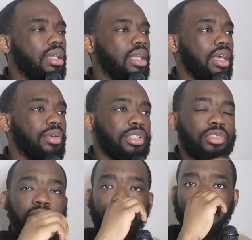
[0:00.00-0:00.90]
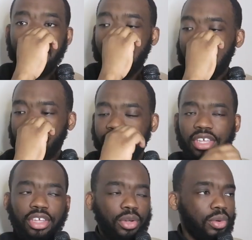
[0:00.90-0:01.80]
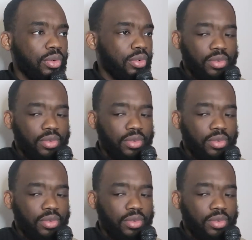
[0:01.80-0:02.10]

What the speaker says: Gary took down his last video.